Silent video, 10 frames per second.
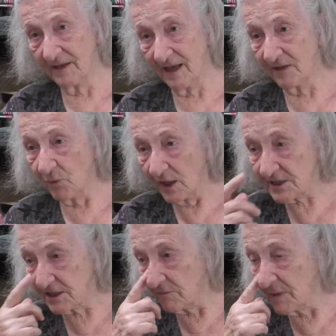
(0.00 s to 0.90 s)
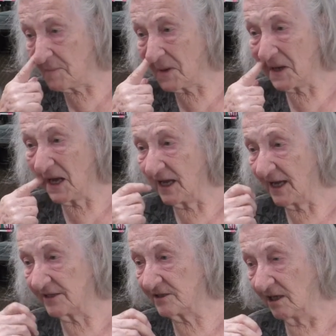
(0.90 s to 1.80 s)
And once I remember I
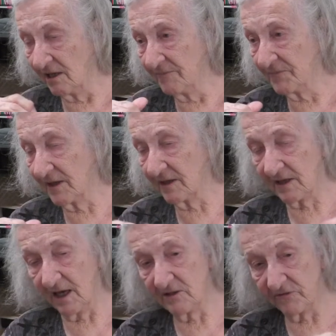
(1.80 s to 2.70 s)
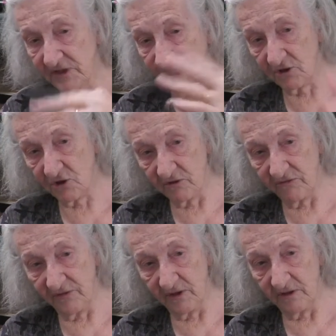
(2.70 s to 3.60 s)
had a kind of section
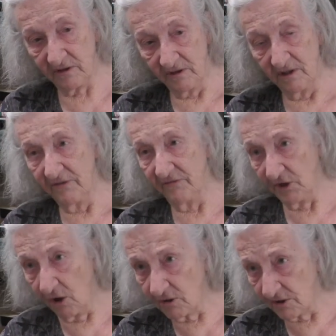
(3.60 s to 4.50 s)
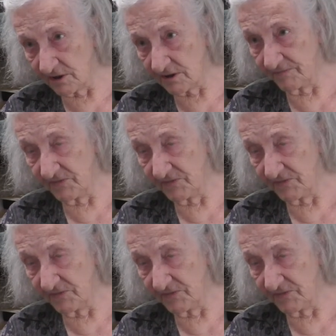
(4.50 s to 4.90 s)
for the violas.